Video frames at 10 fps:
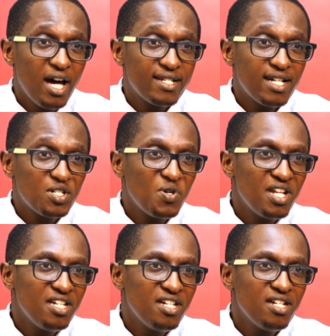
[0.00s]
has
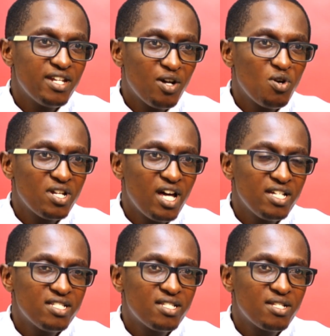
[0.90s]
actually
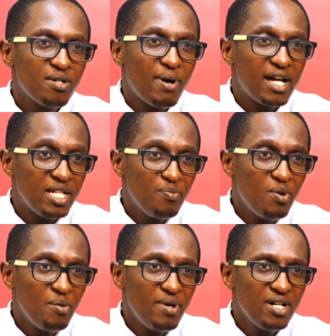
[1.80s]
recognized my
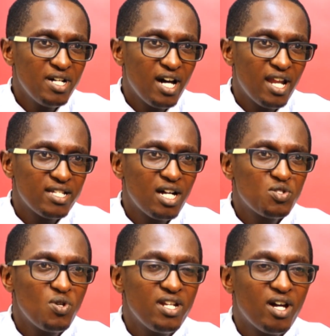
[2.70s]
diploma and has
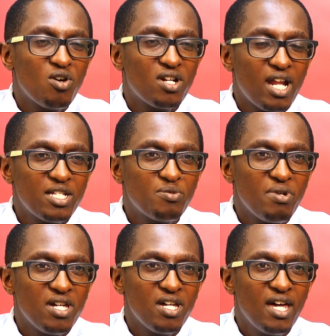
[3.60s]
actually recognized
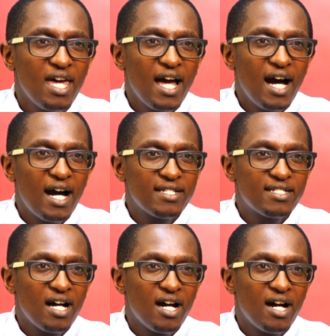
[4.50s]
me
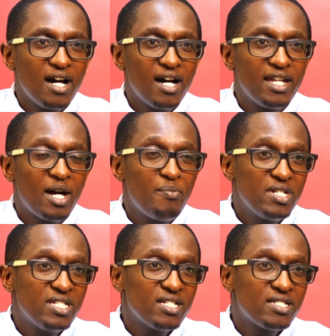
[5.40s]
as a
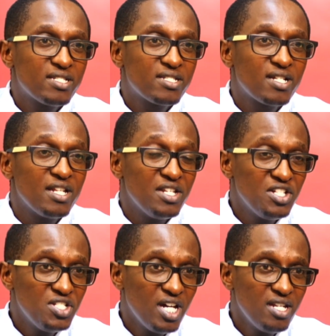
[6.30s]
diabetes
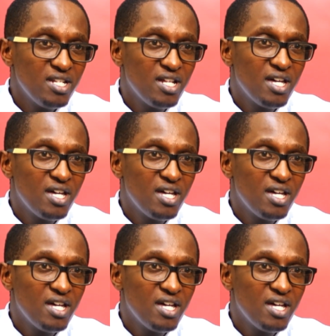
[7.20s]
clinician